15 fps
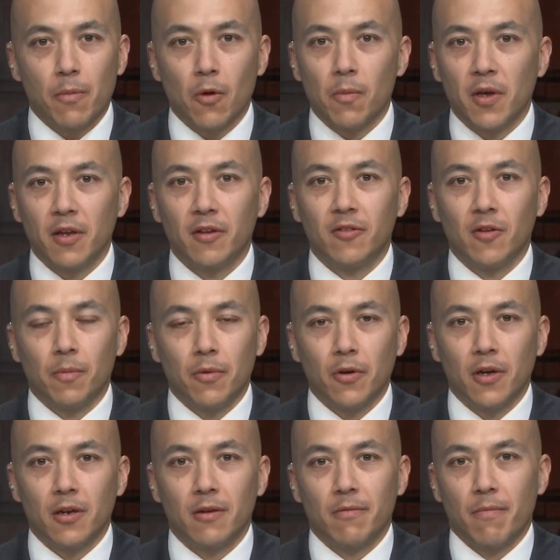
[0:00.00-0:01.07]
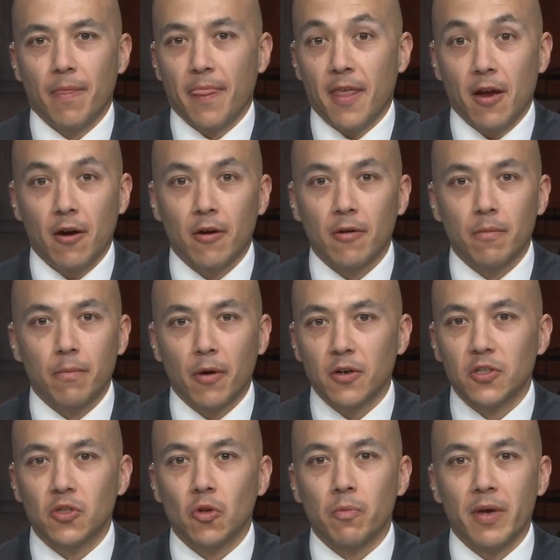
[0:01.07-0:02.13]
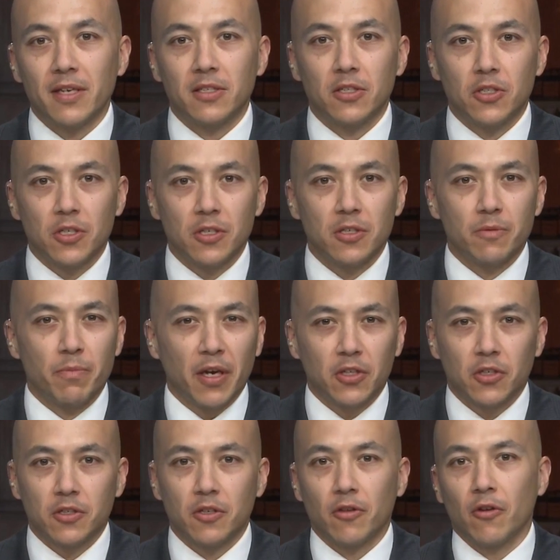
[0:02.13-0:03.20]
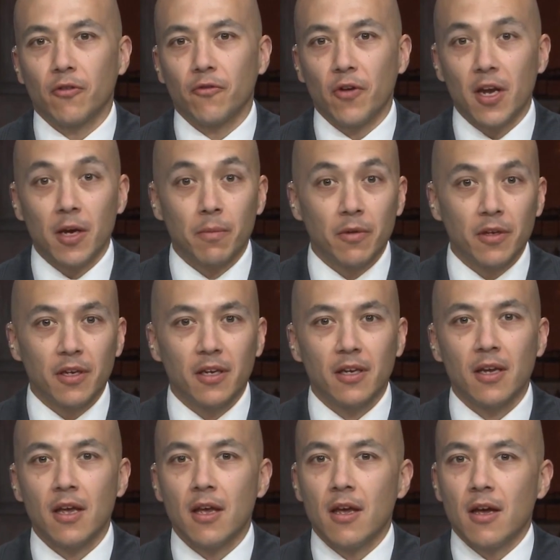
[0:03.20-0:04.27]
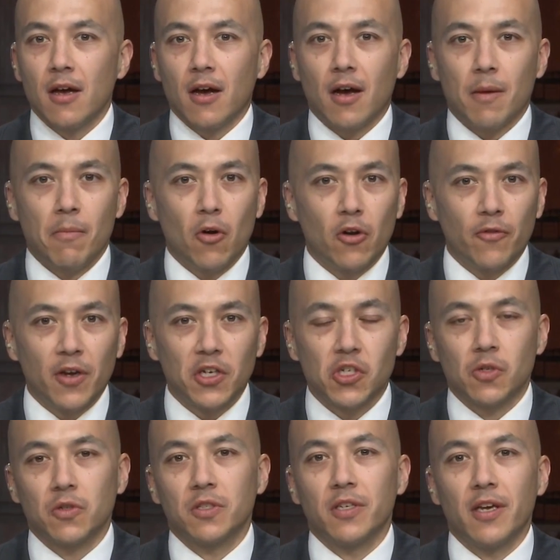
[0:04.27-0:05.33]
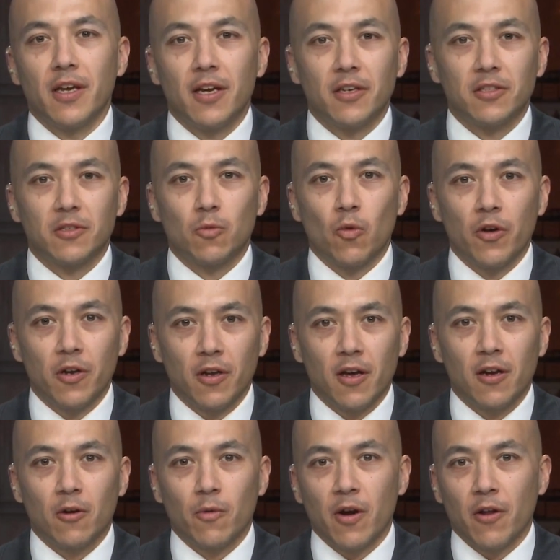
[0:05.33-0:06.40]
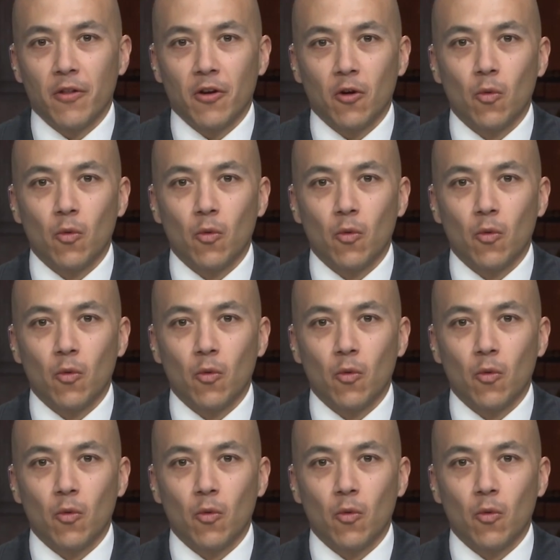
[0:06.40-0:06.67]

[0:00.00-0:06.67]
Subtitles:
permitted to put their personal messages, pictures of their family, motivational sayings and whatnot around